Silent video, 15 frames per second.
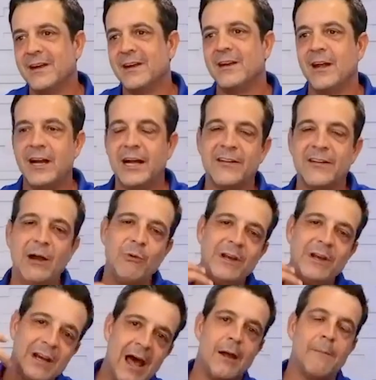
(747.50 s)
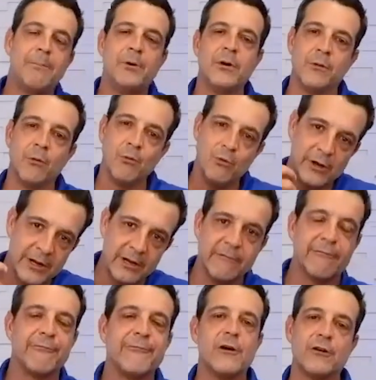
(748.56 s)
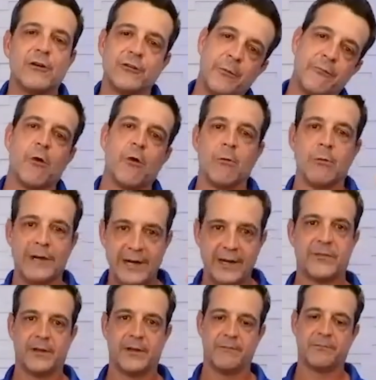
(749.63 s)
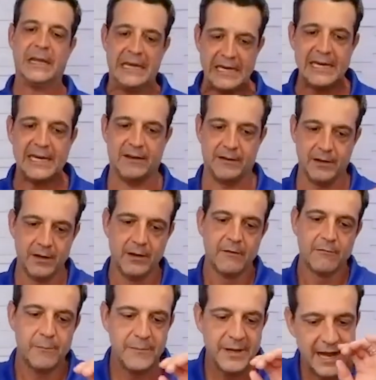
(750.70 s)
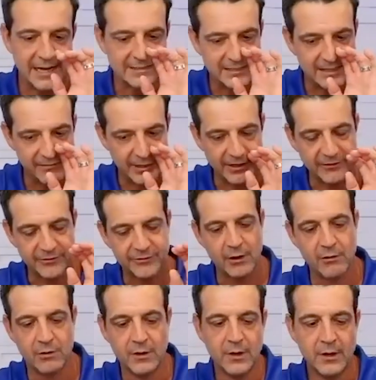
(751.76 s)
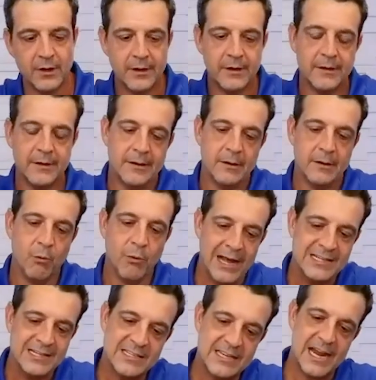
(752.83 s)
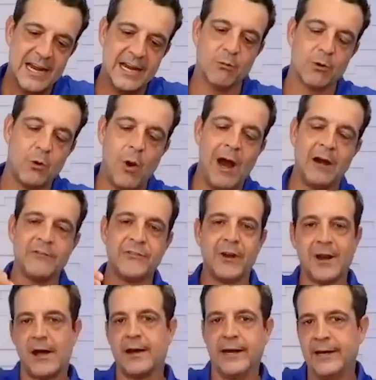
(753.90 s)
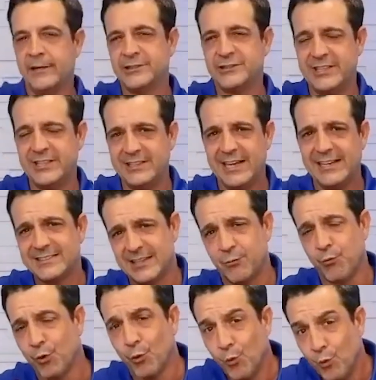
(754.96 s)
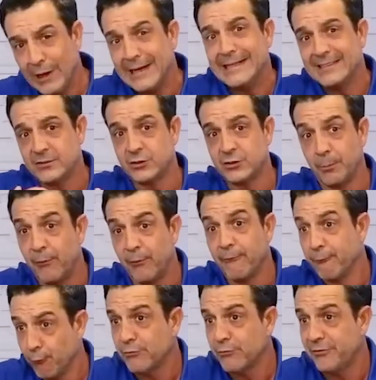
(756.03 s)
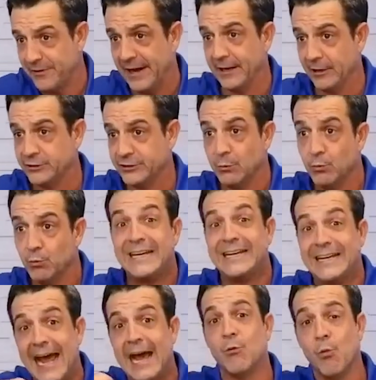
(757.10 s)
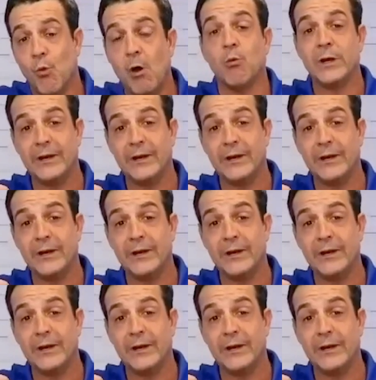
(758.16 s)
and like we got to put the wood in first before we get the the heat from the activity. So when I say it requires a lot of energy, that's if we're willing to put forth that energy. We get what we